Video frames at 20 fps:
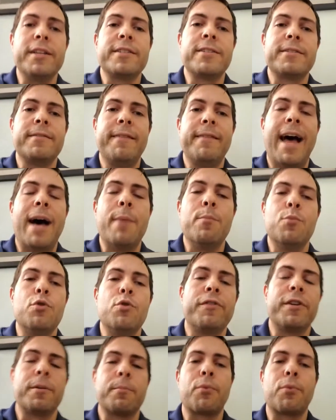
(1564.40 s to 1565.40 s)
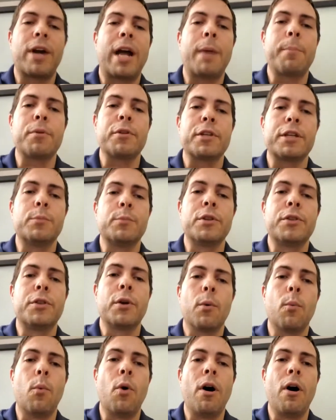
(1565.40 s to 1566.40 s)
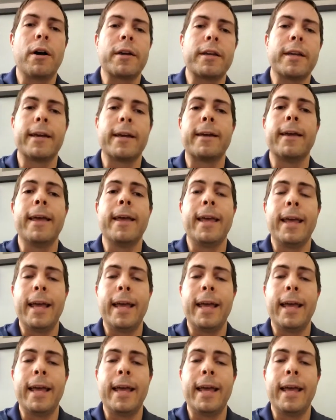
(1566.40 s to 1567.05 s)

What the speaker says: is not moving properly with their walking?